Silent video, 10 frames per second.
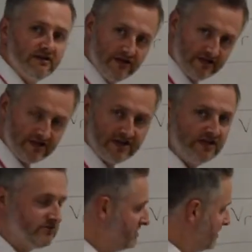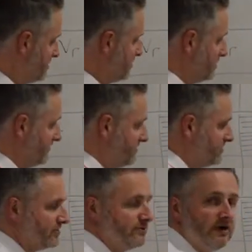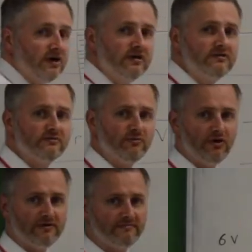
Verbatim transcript: that's a nice ratio of 2 to 1.